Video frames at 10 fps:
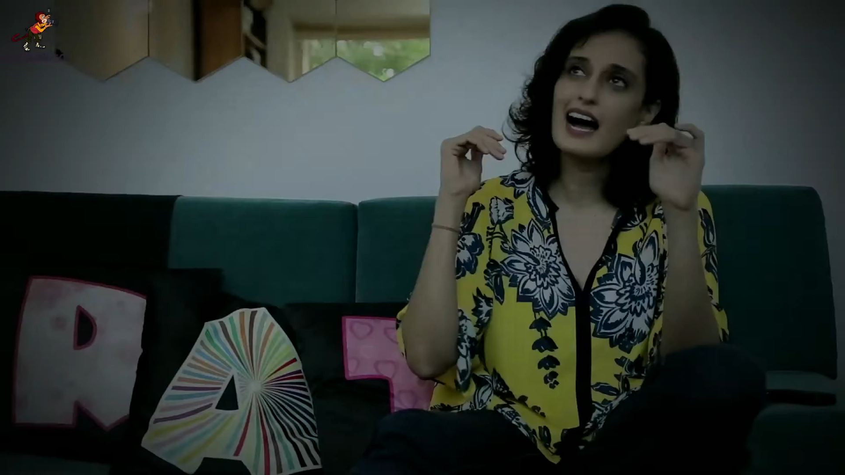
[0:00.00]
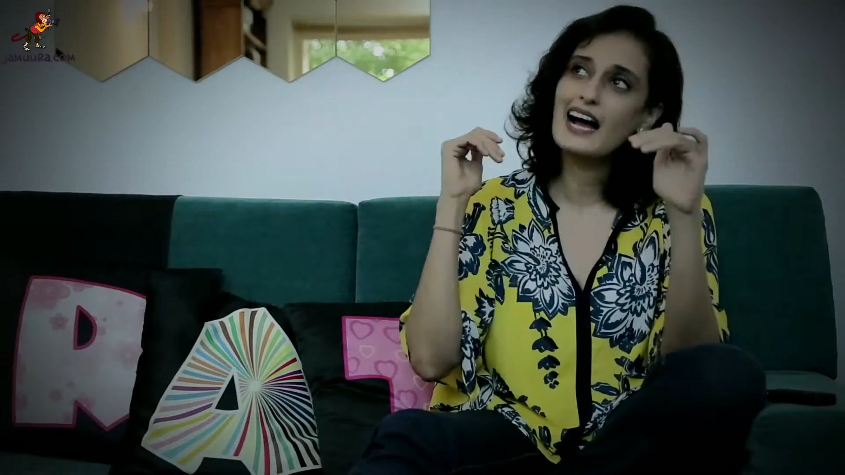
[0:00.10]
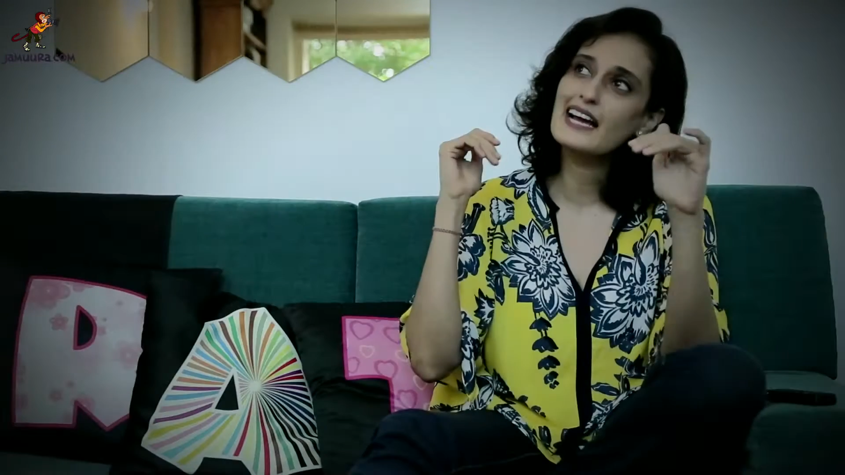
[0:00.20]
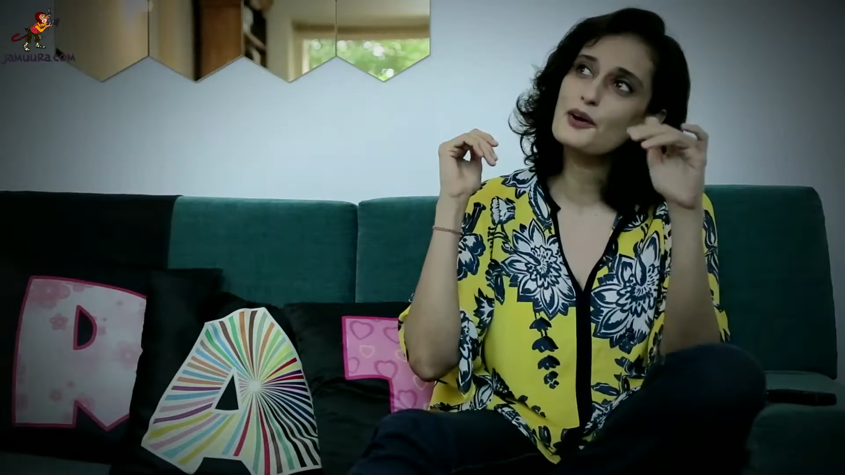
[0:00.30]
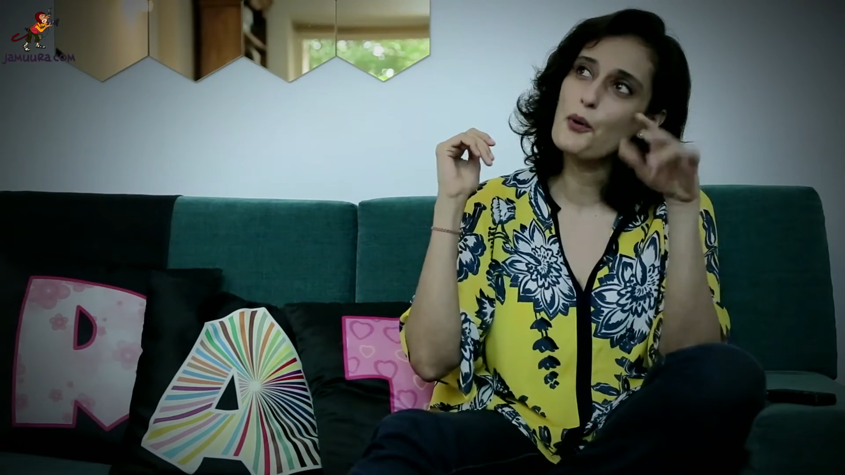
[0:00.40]

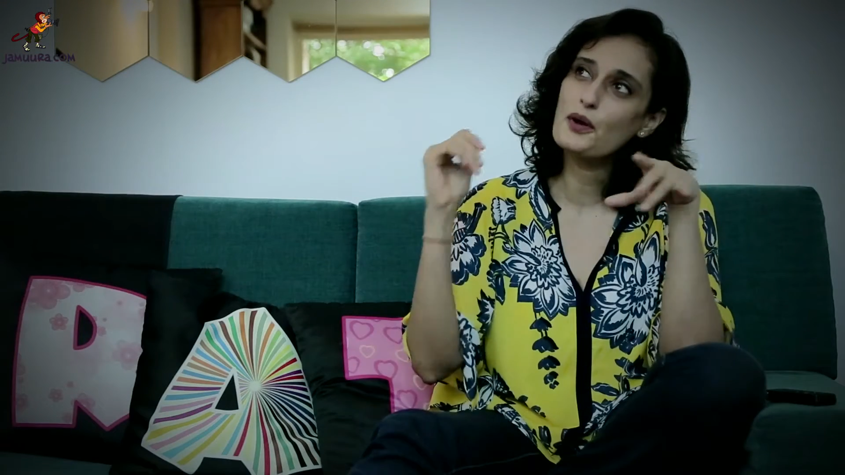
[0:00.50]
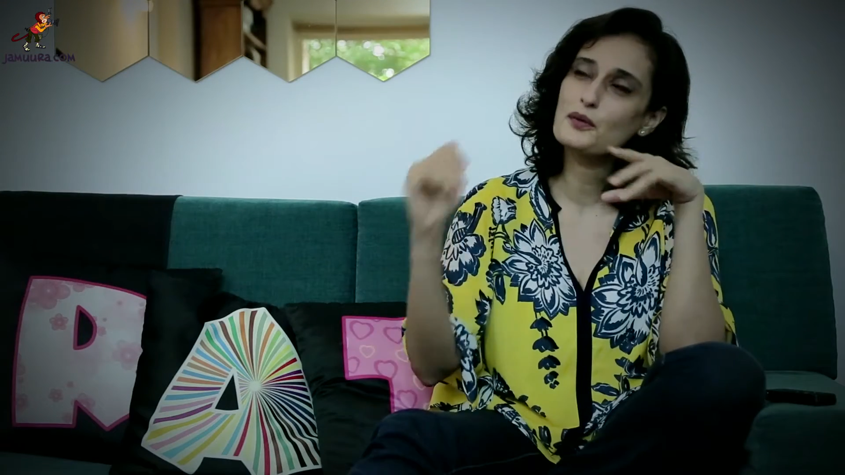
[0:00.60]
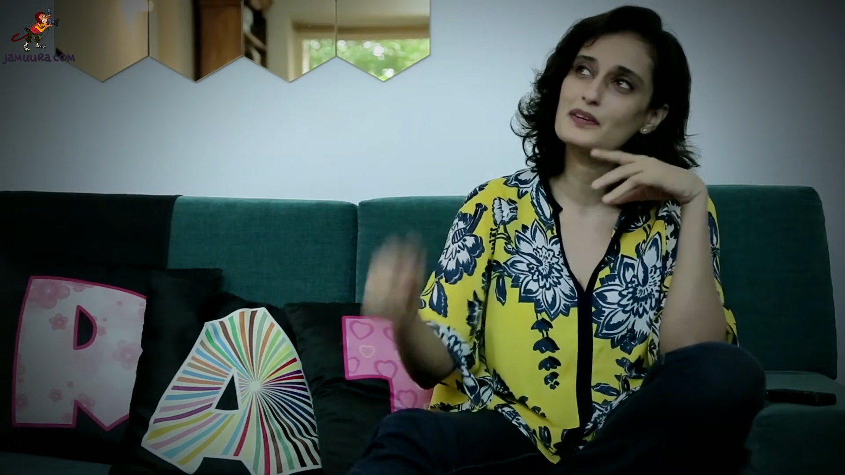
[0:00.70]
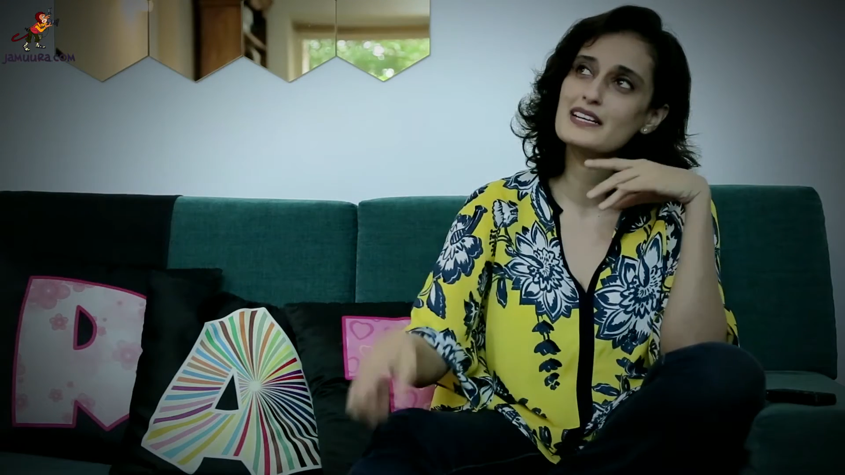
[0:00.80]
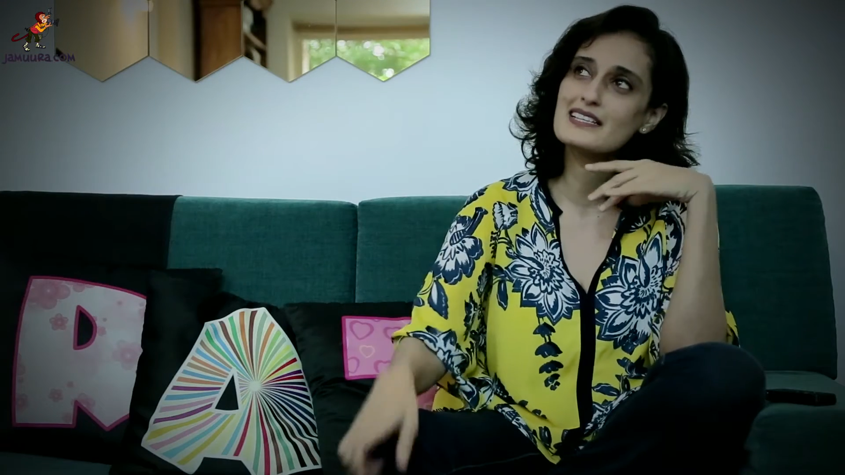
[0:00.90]
I
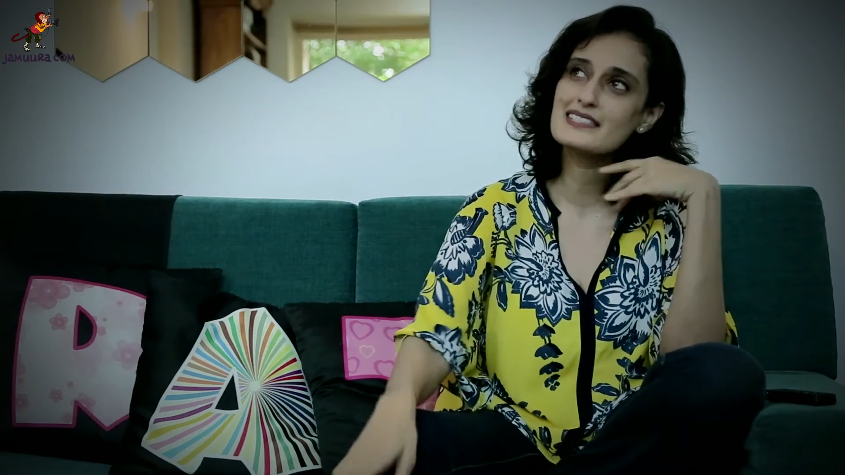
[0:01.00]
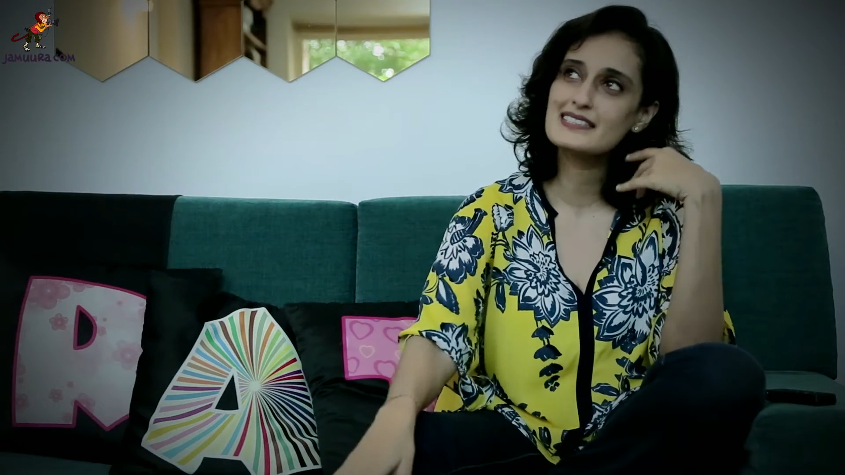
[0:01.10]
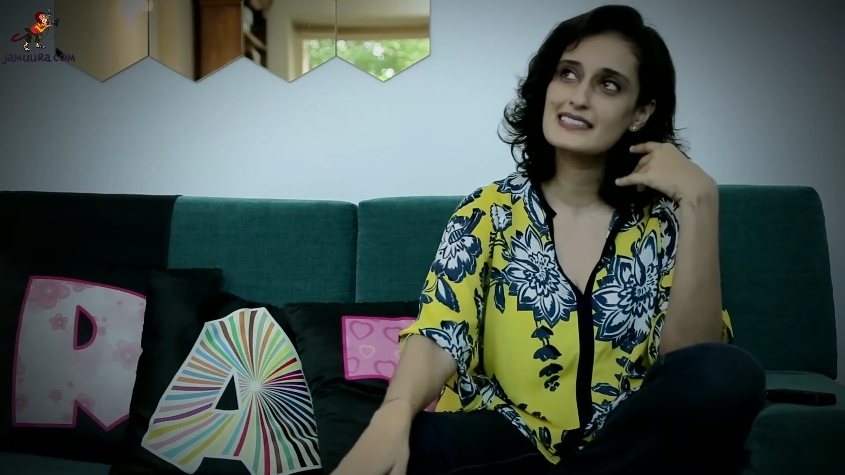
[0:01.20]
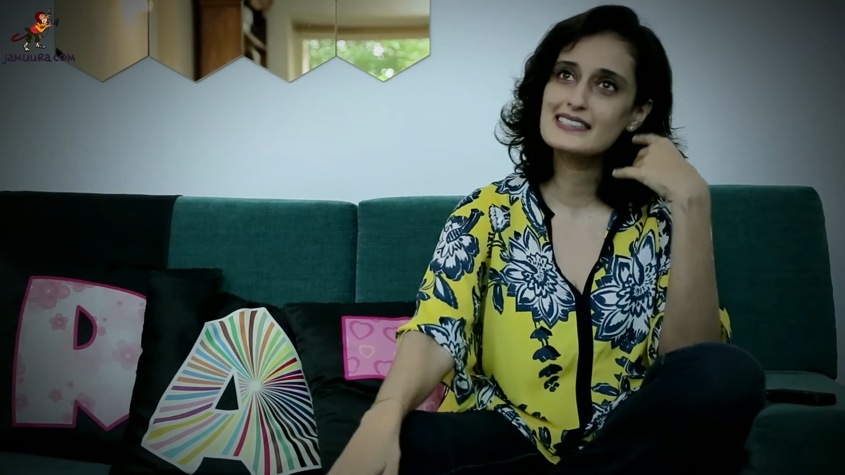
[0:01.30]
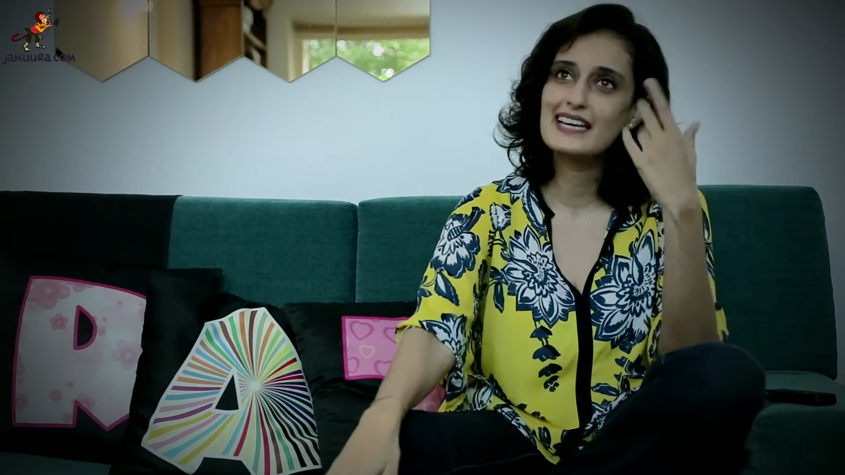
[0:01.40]
always
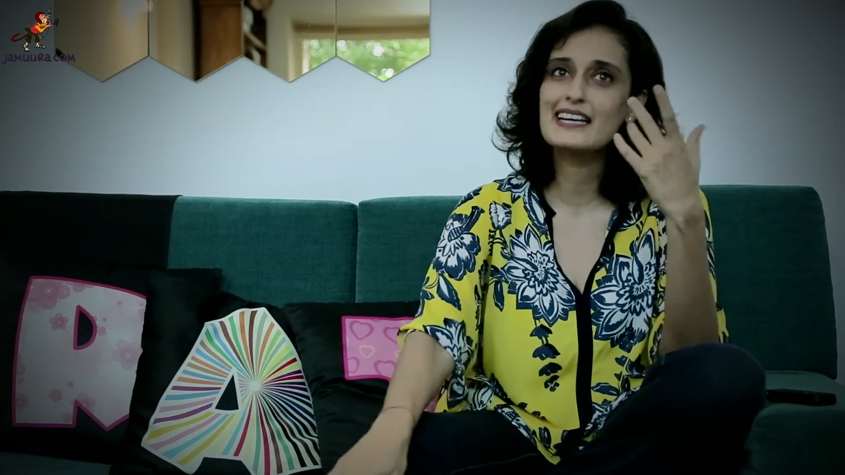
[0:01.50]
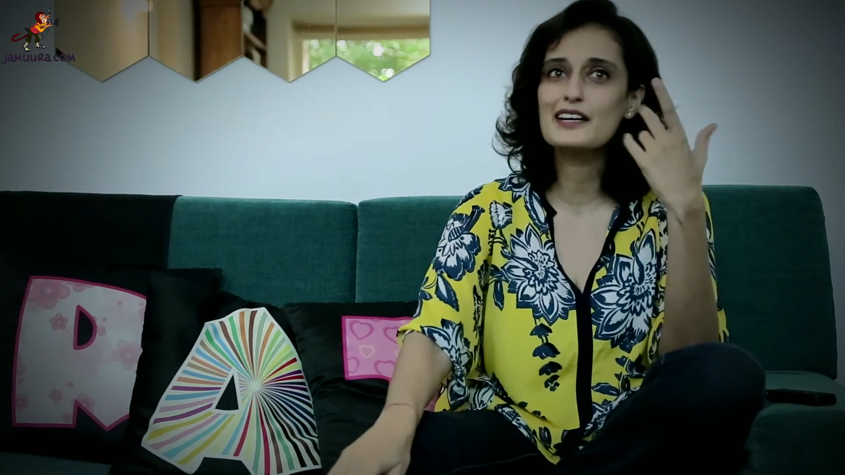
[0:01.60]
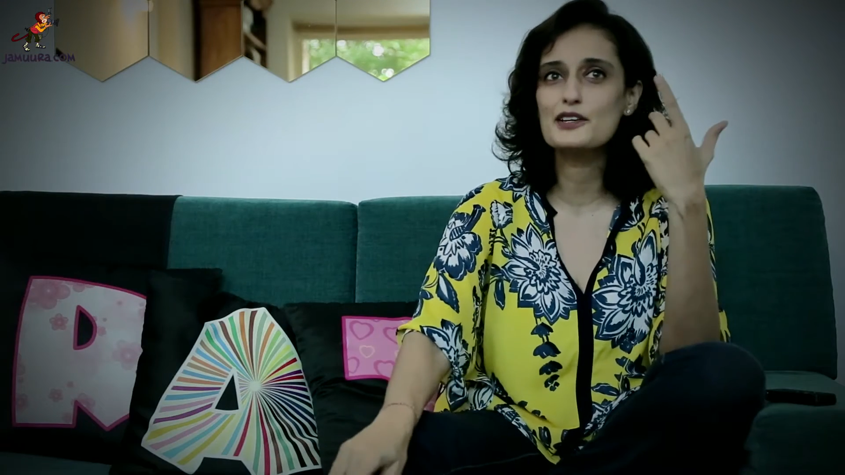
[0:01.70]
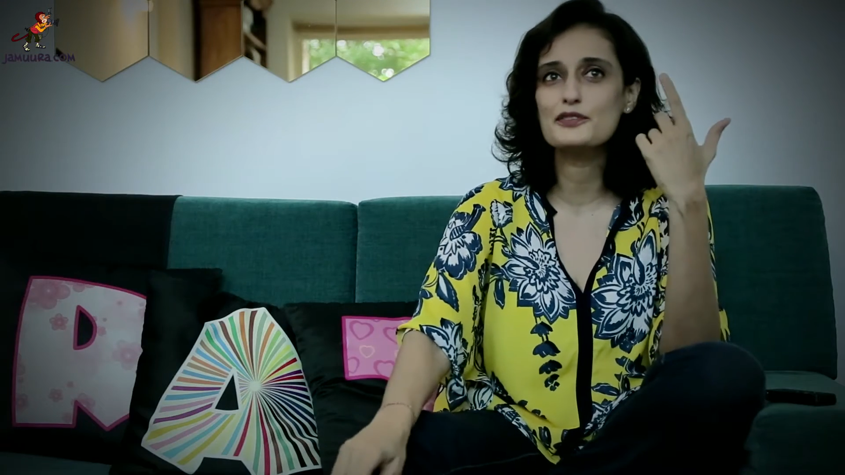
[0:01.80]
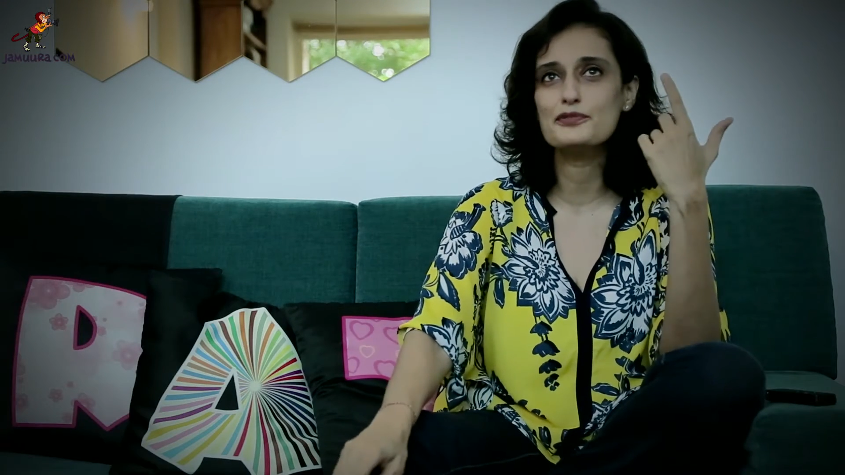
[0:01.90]

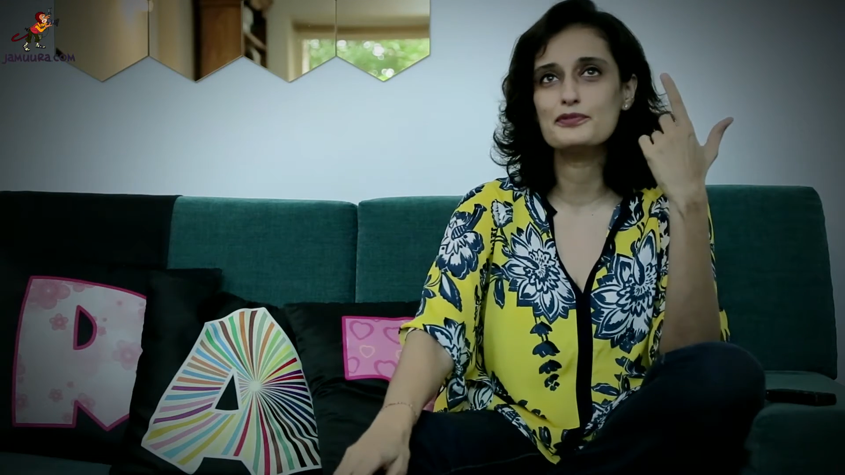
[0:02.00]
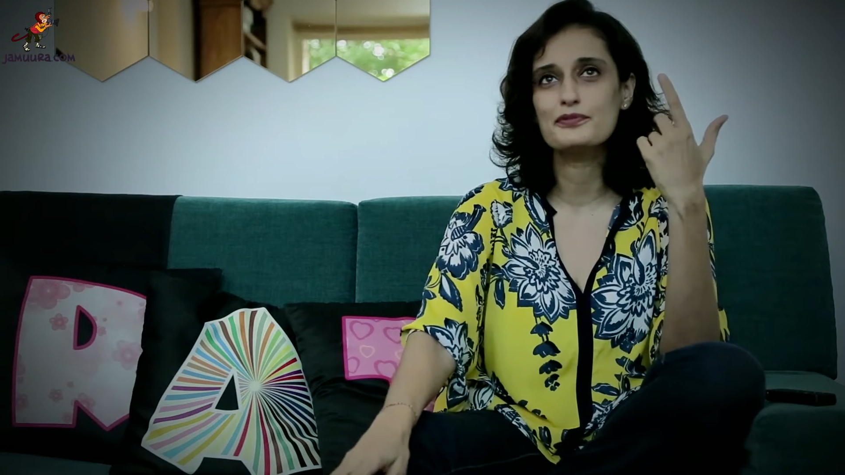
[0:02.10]
think of